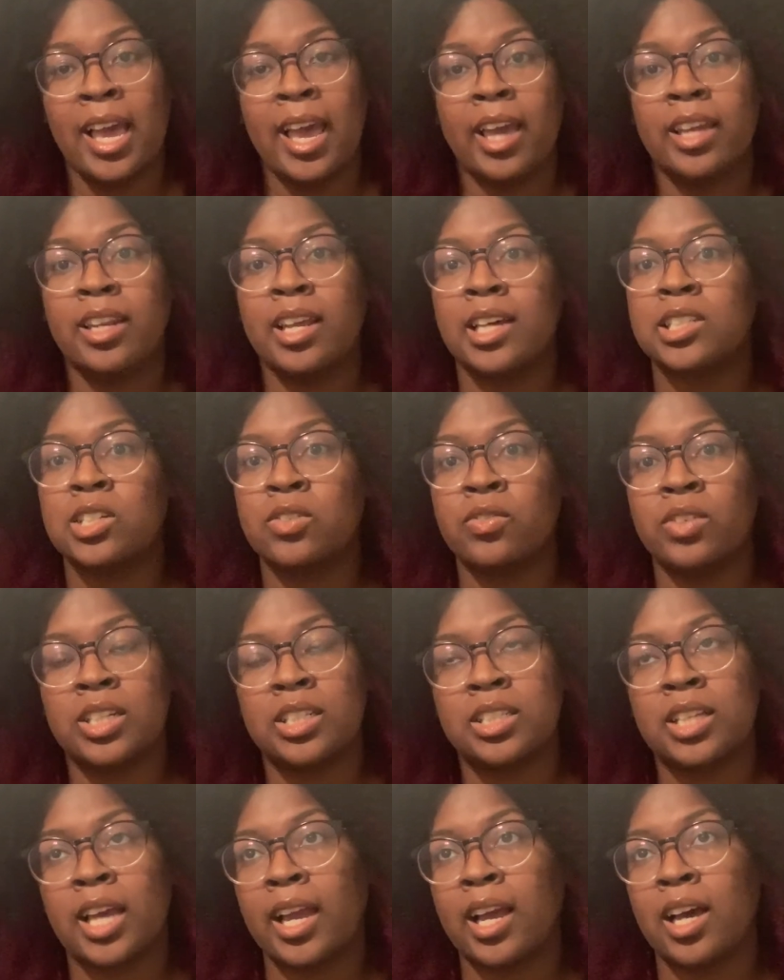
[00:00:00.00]
It doesn't
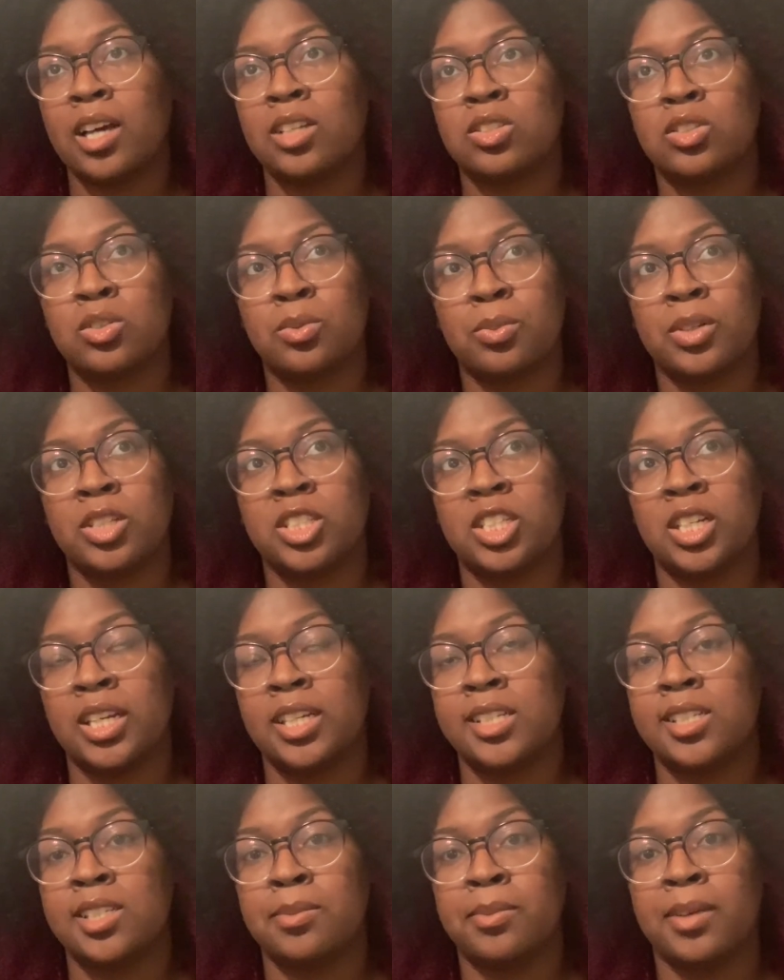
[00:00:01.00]
really take a super
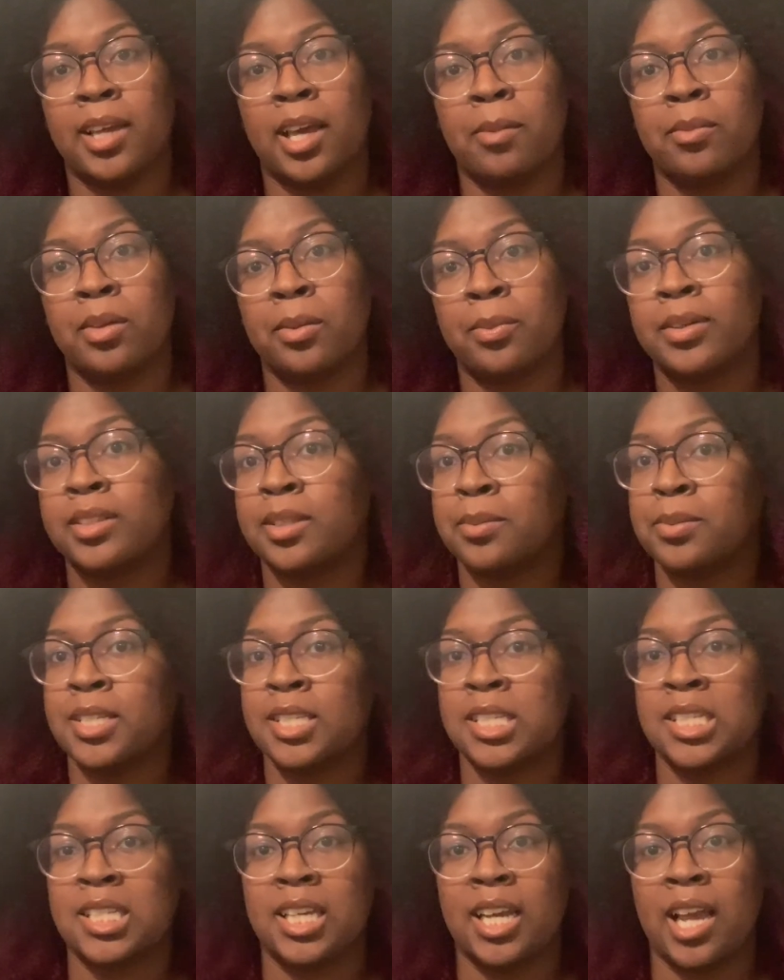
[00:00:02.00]
genius to be able to put the
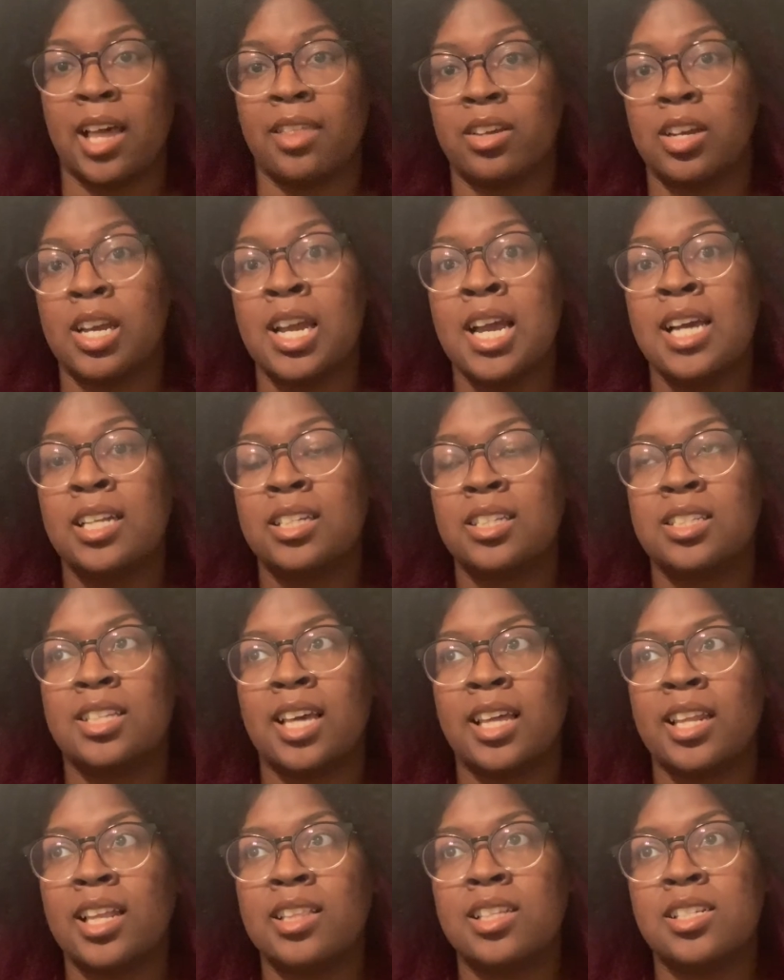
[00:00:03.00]
pieces together to
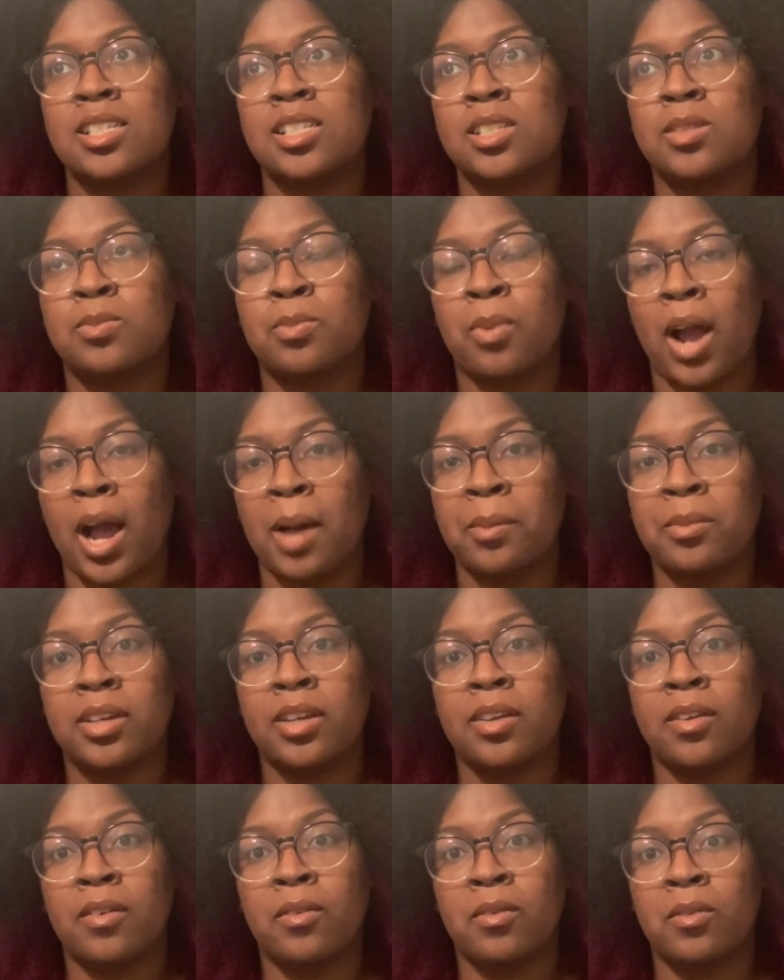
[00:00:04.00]
say that this is
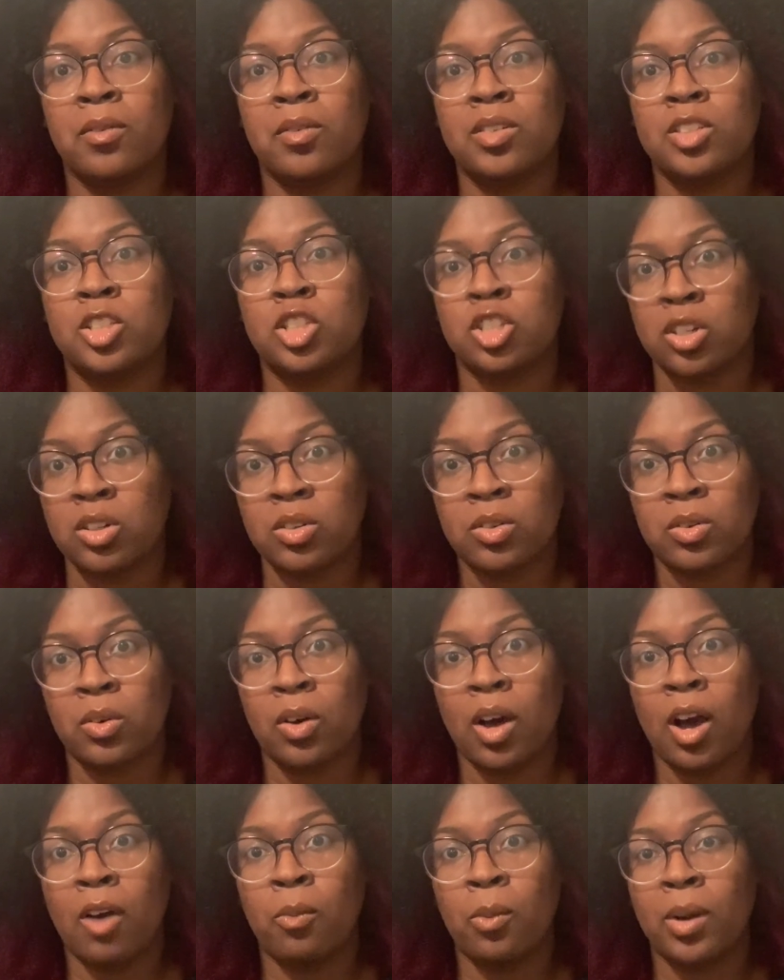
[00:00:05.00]
probably true
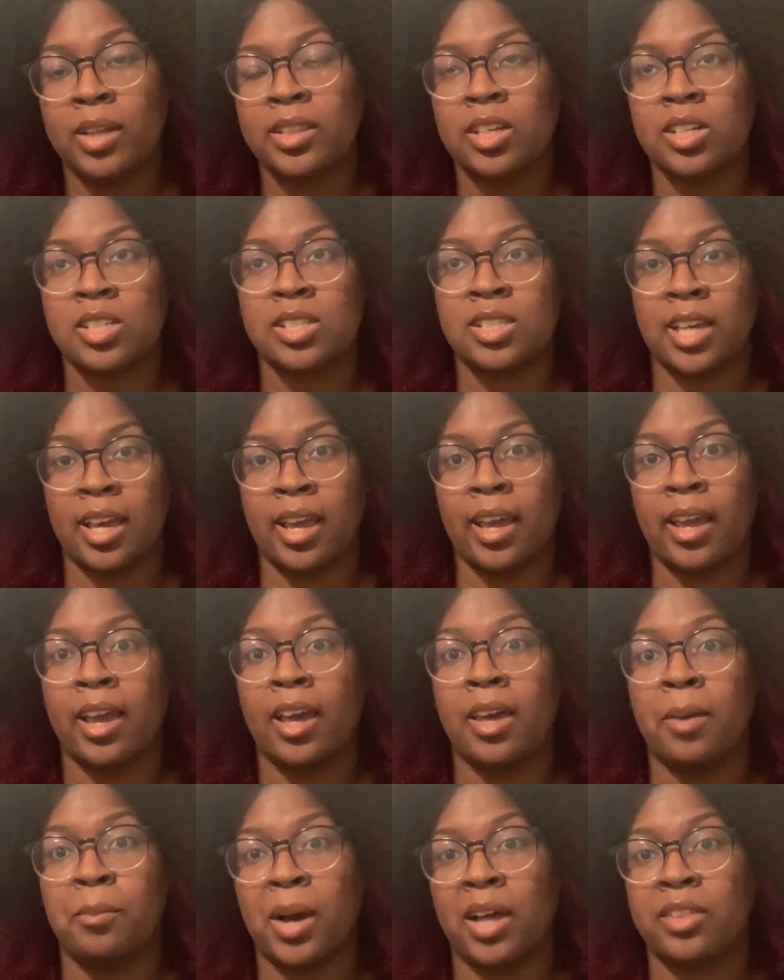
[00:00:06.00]
of what they're saying
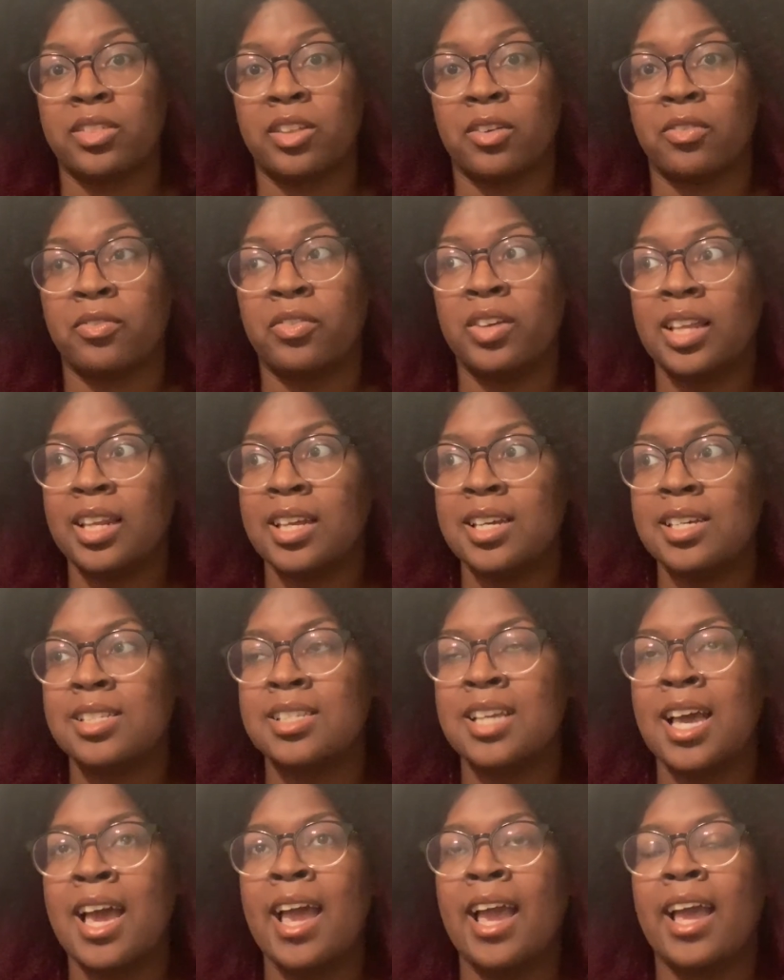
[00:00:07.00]
about their feelings
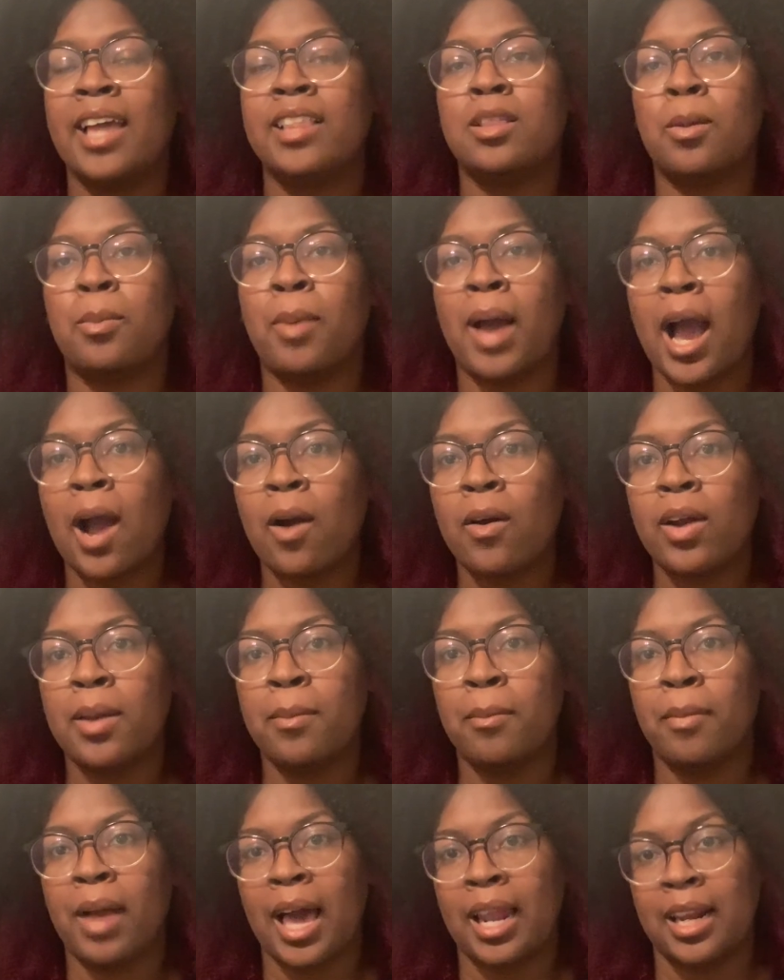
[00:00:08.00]
and the power
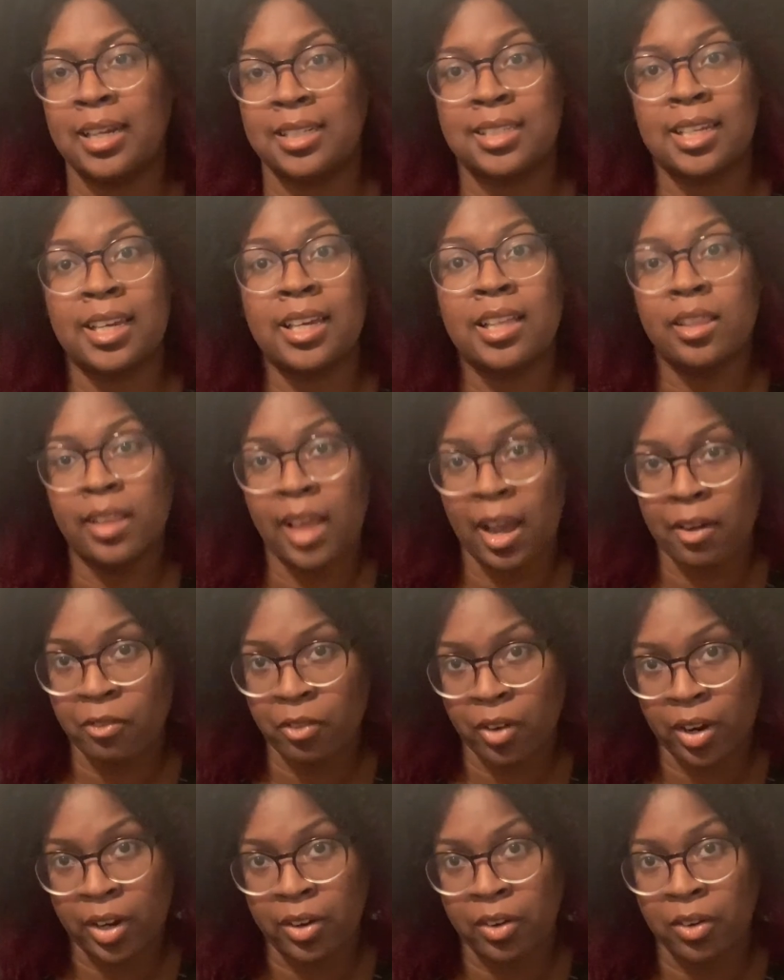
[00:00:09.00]
imbalance in that
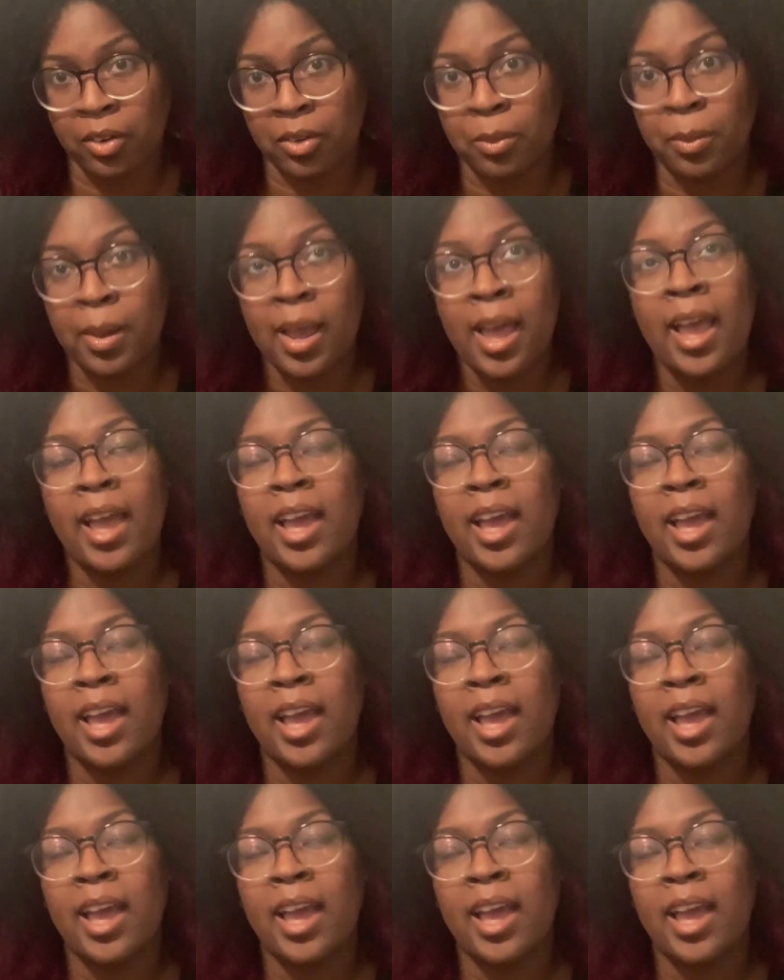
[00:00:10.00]
friend group,